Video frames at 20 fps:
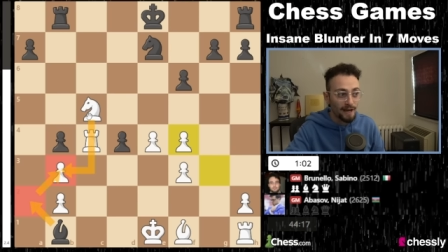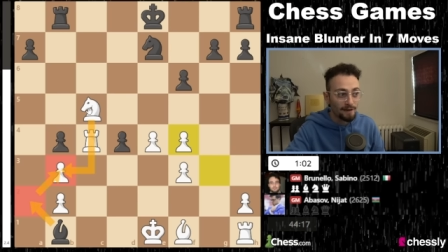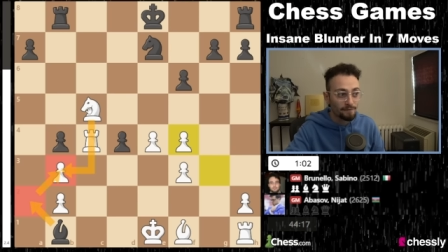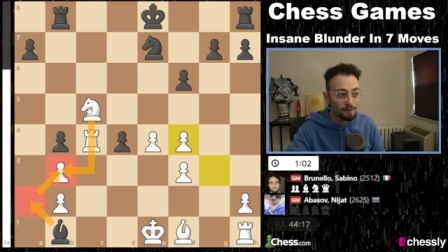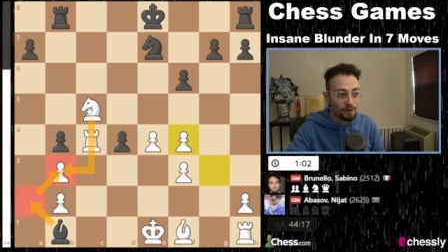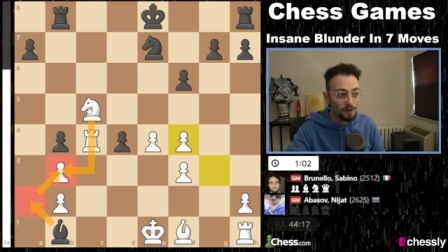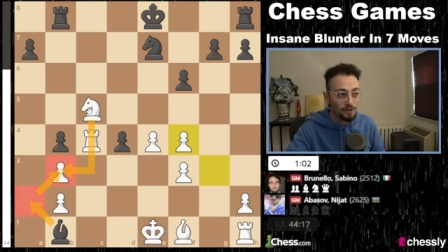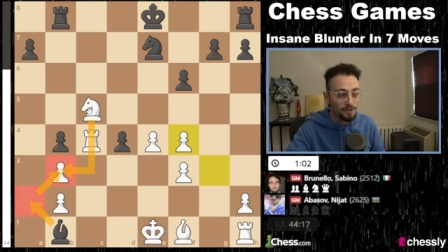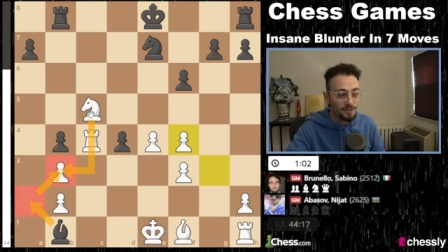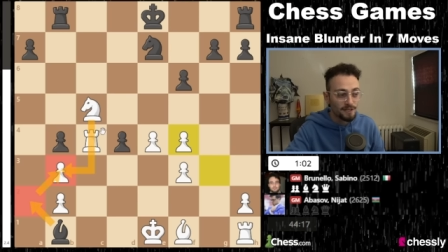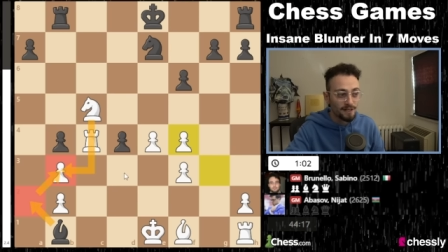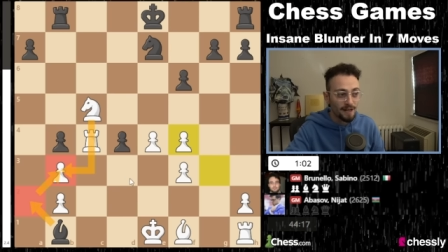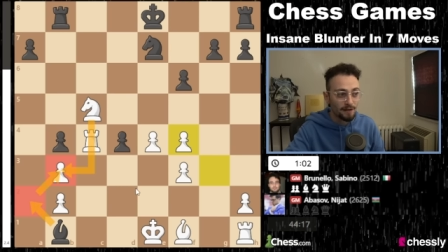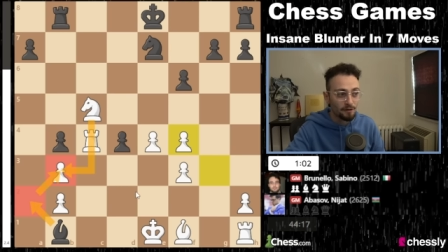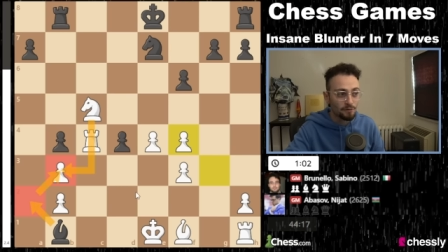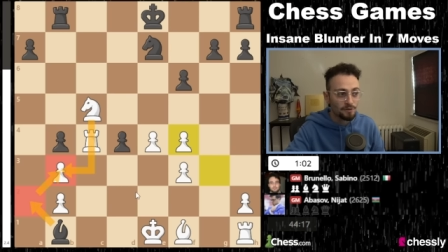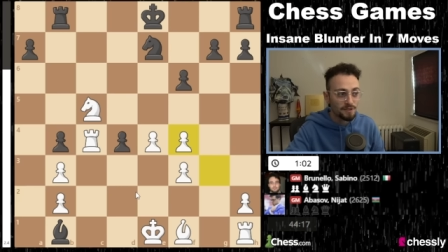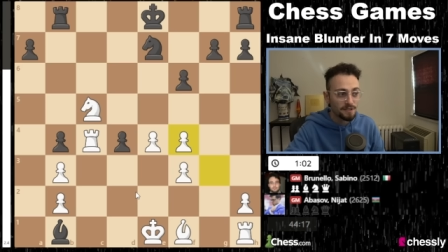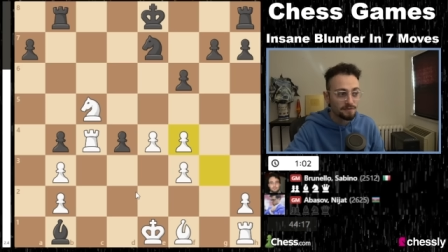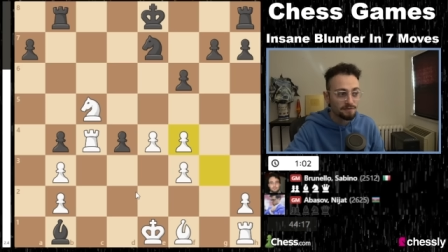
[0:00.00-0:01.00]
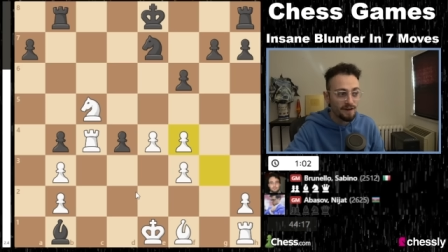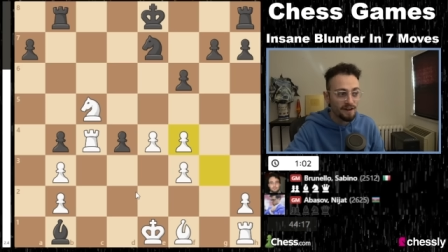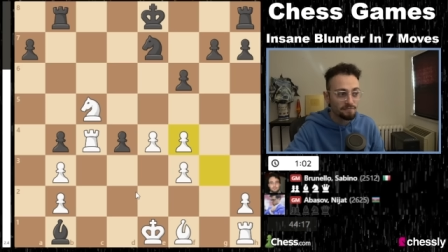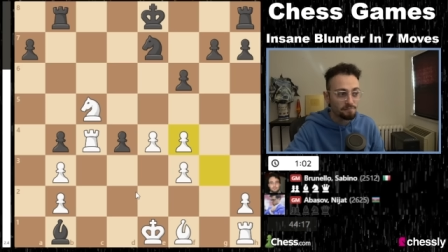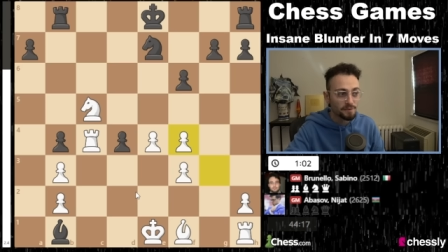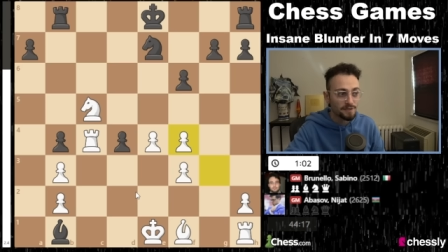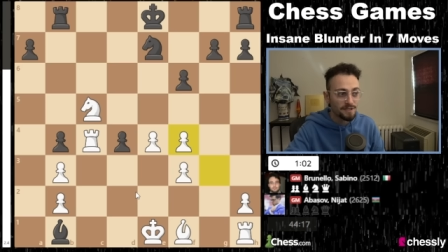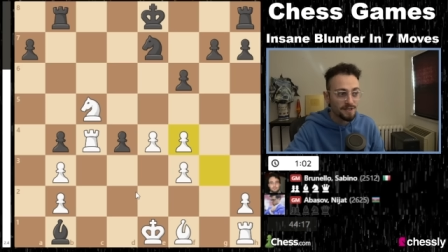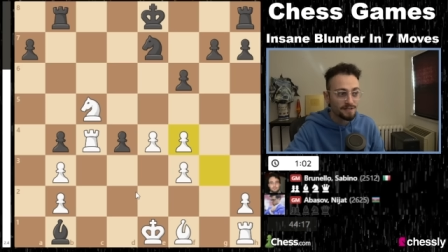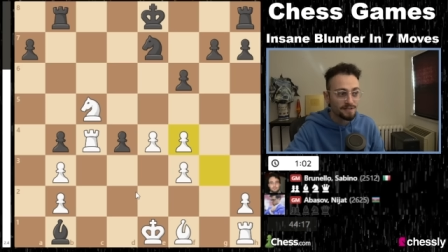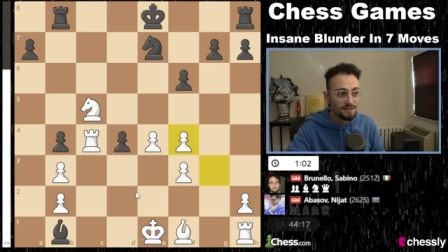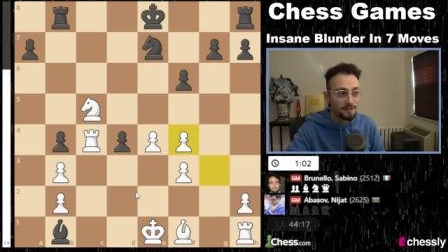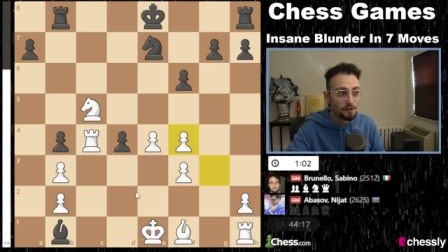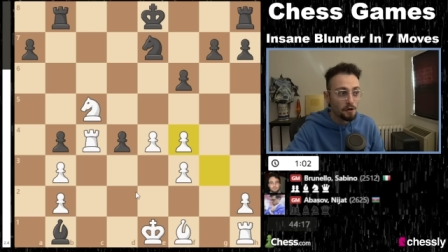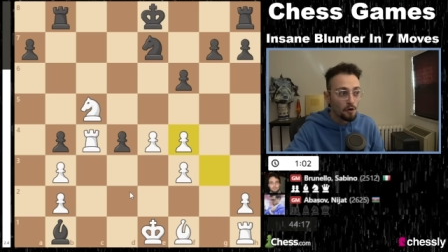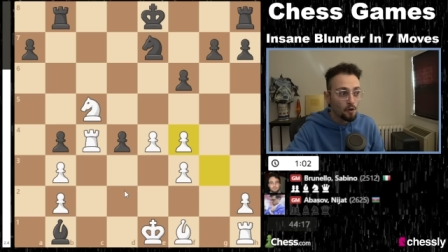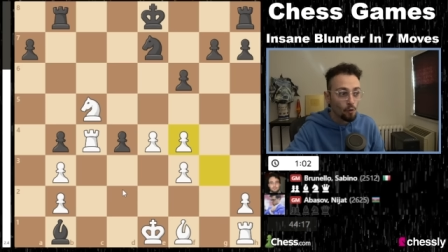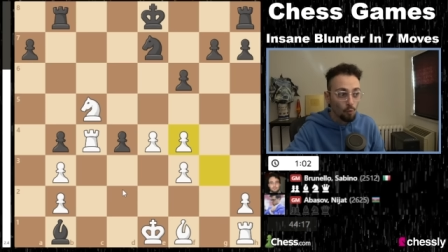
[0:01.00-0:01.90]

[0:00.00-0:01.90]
ever because the knight on c5 protects it.